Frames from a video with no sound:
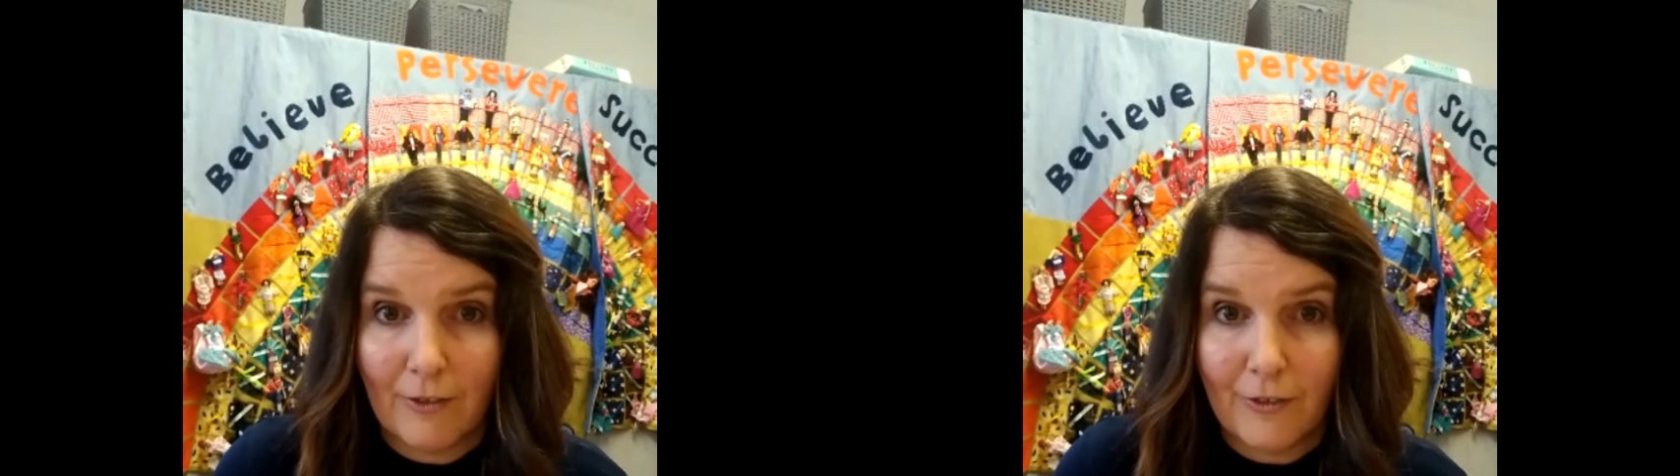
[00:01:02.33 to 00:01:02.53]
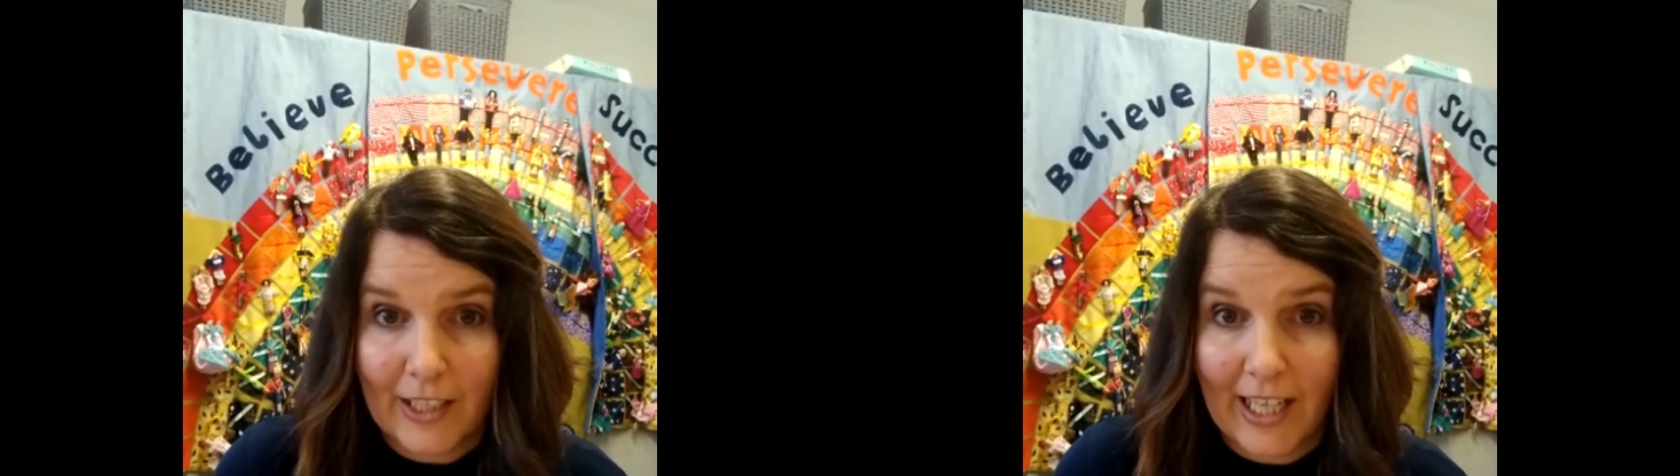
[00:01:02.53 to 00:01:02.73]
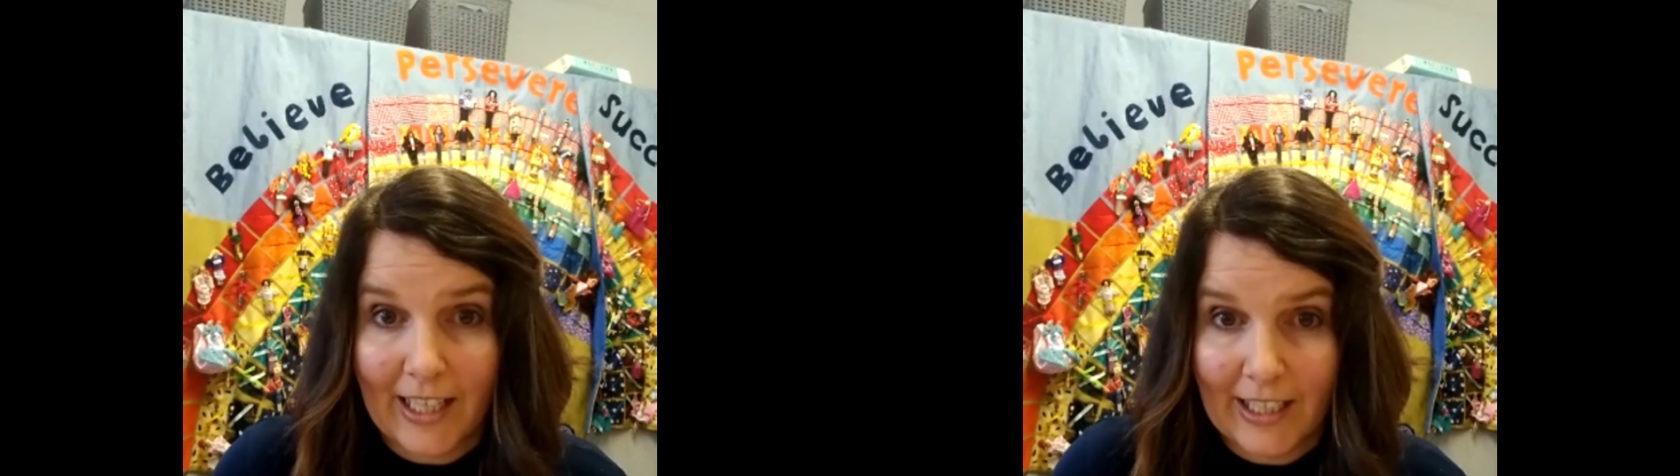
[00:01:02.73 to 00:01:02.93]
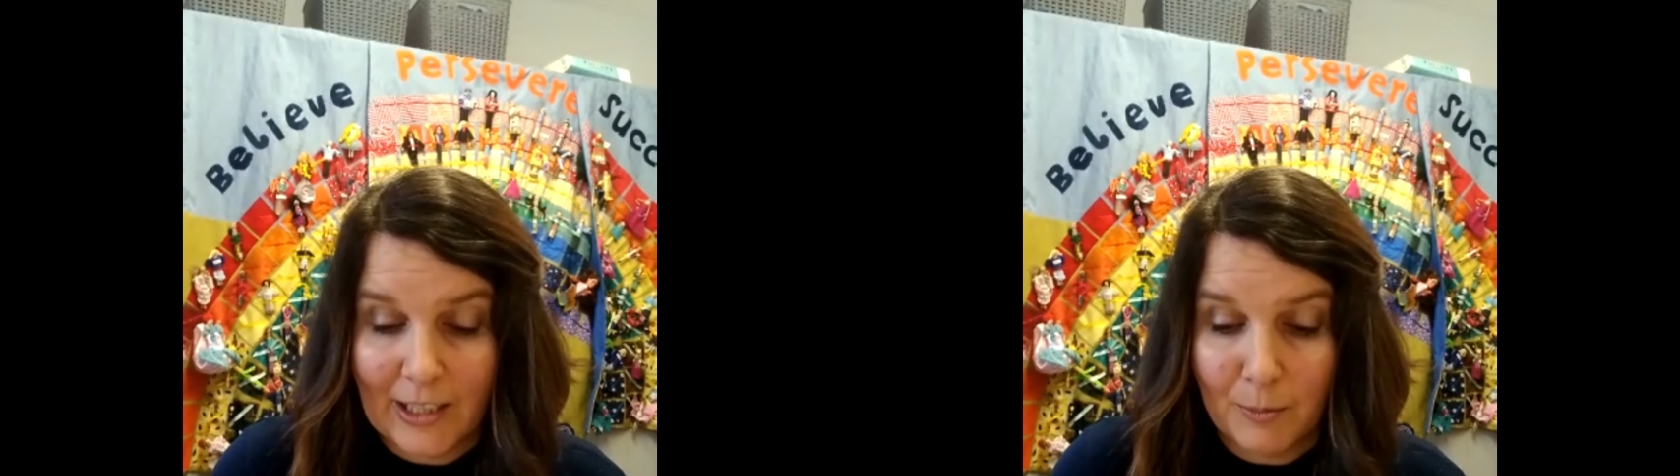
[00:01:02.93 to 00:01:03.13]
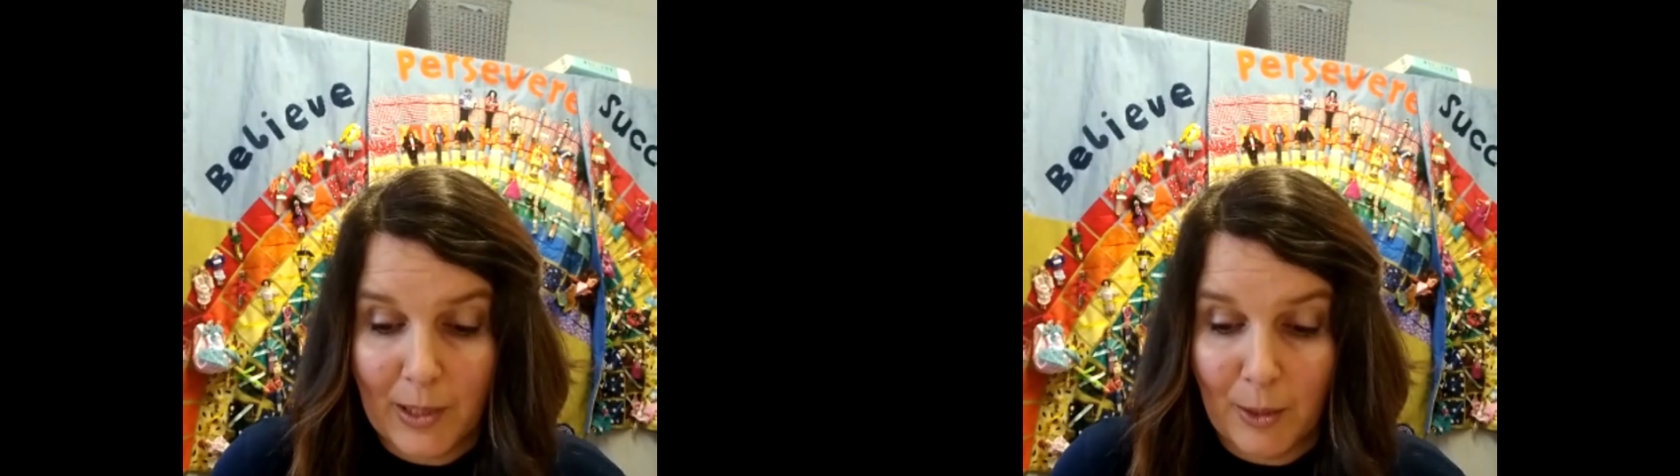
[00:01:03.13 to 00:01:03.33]
forget
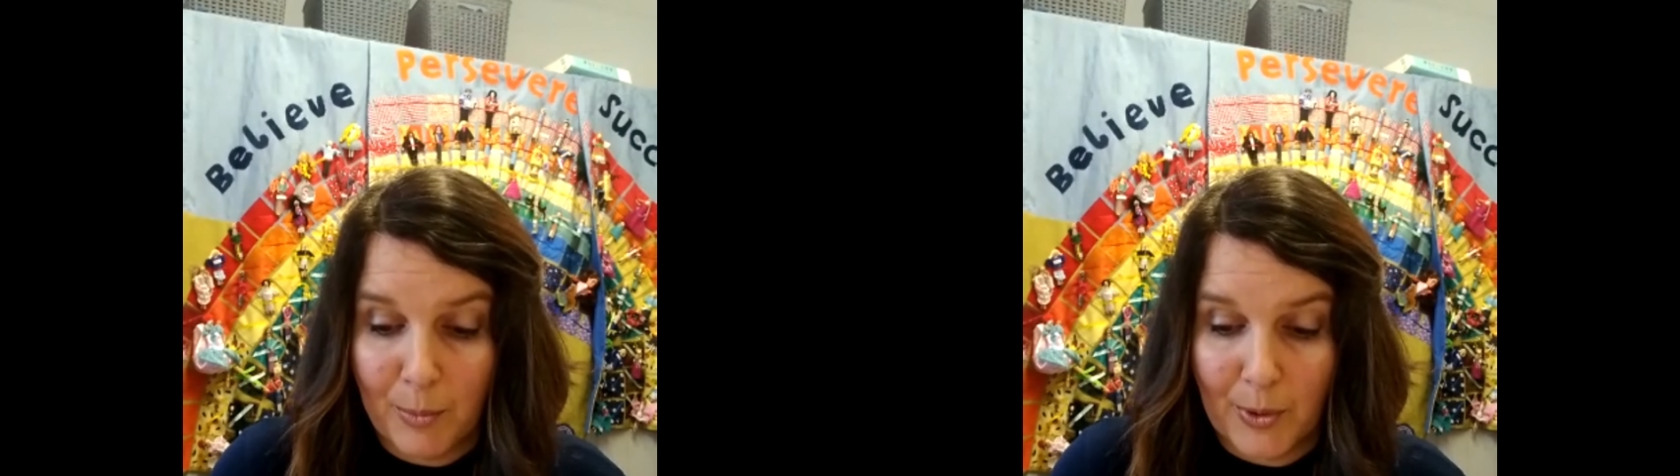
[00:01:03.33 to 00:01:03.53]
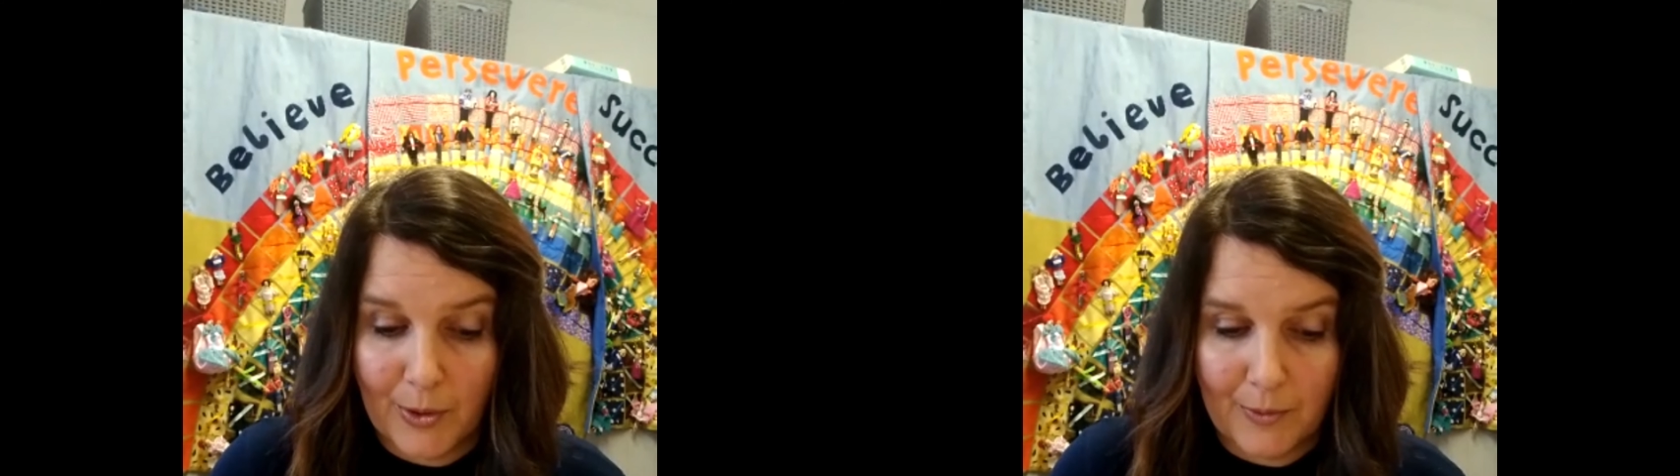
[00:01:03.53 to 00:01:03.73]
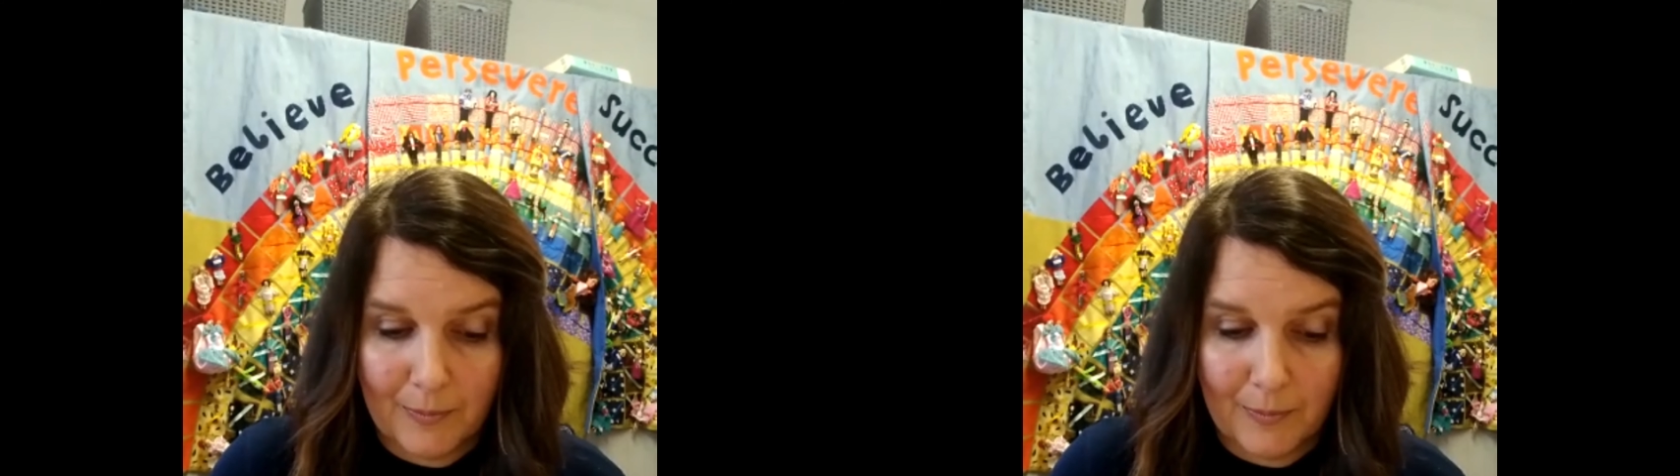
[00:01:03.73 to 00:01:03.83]
his people.